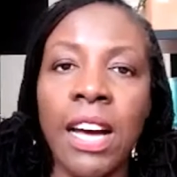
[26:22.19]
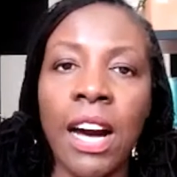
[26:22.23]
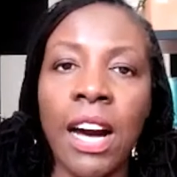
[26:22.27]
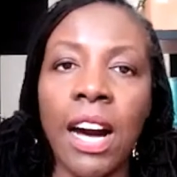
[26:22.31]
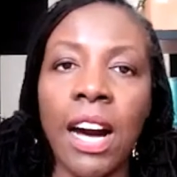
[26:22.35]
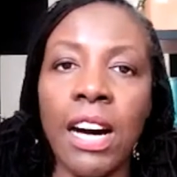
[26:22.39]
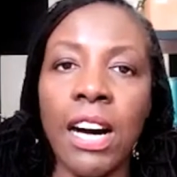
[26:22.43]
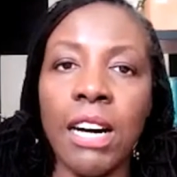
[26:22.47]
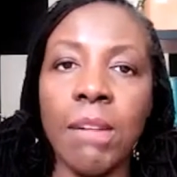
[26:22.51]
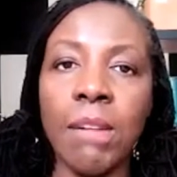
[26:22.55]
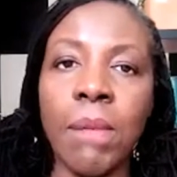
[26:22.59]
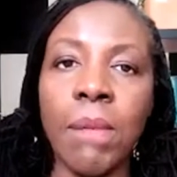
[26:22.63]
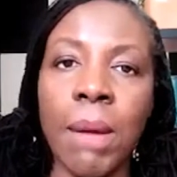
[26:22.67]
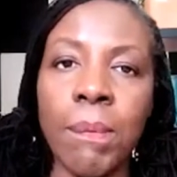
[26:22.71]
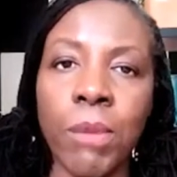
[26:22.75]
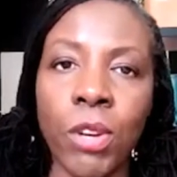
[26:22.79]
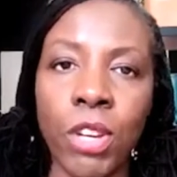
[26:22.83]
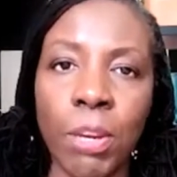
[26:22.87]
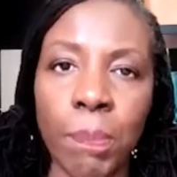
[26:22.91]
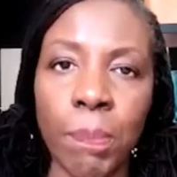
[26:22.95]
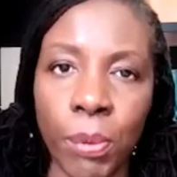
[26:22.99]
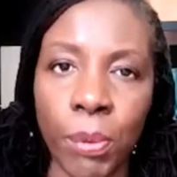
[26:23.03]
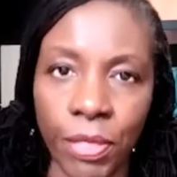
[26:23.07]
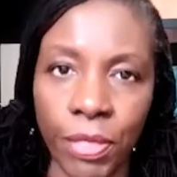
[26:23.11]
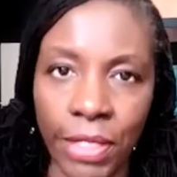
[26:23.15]
I'm
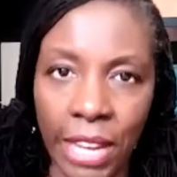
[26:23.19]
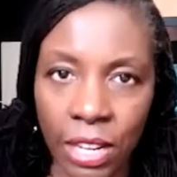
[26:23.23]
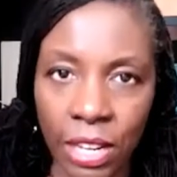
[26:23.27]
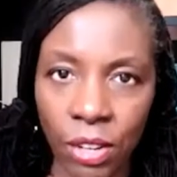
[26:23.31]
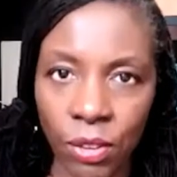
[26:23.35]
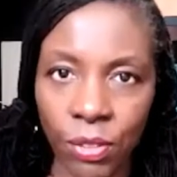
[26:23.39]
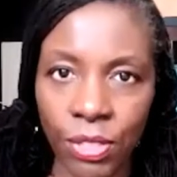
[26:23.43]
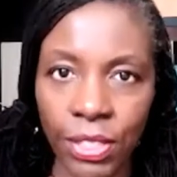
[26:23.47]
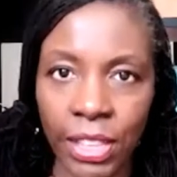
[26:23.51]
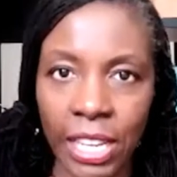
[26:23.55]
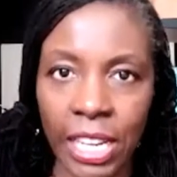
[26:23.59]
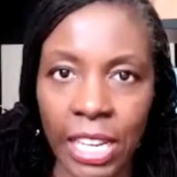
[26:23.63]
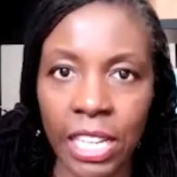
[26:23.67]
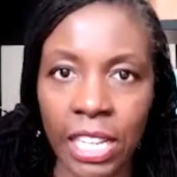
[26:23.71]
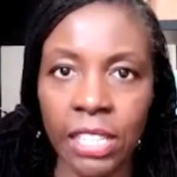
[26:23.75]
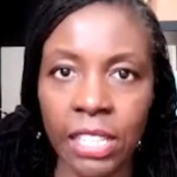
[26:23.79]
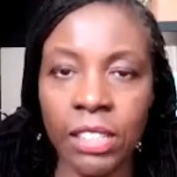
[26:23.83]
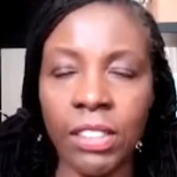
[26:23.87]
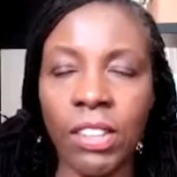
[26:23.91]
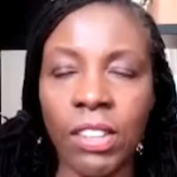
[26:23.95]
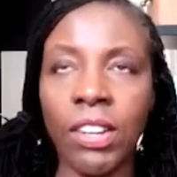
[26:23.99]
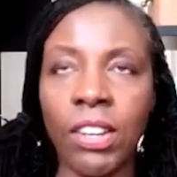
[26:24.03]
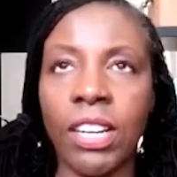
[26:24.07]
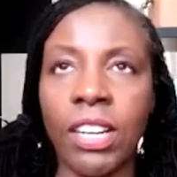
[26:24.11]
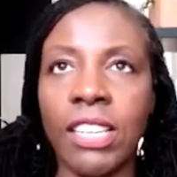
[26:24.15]
going to put that on there
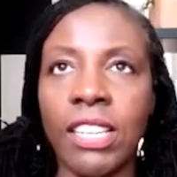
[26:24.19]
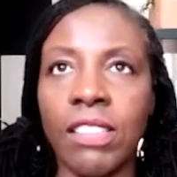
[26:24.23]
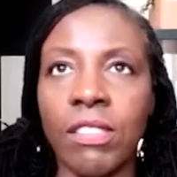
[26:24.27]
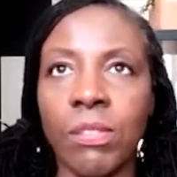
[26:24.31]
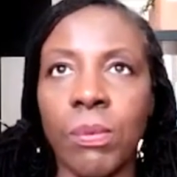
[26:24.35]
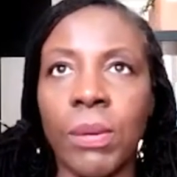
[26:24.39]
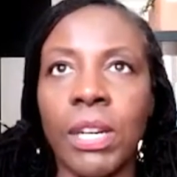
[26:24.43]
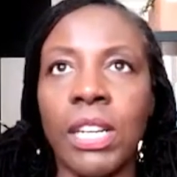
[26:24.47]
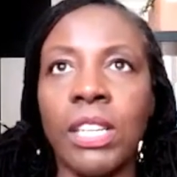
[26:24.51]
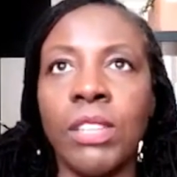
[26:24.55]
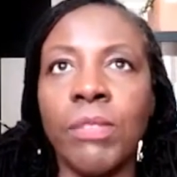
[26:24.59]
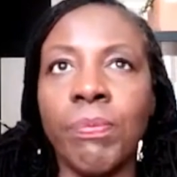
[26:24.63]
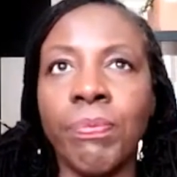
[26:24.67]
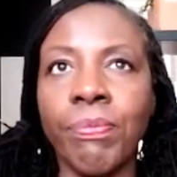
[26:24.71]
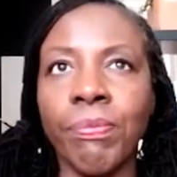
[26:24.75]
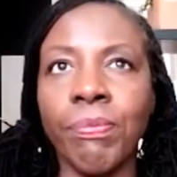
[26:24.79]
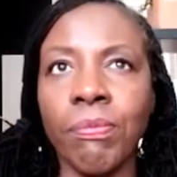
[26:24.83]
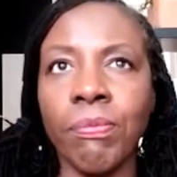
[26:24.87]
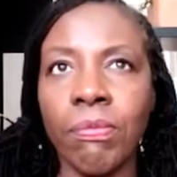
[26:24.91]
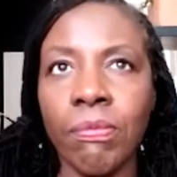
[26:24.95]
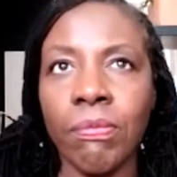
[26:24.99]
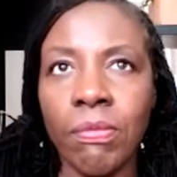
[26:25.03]
as well.